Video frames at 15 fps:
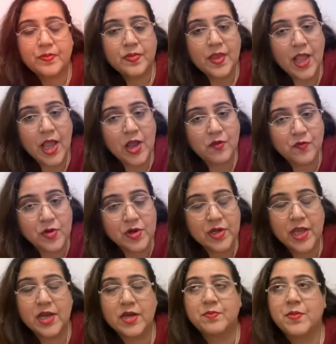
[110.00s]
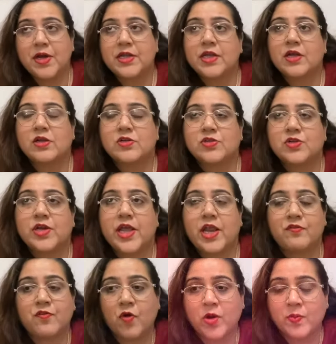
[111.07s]
I work in multicultural
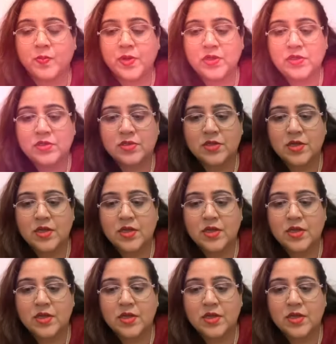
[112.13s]
environment.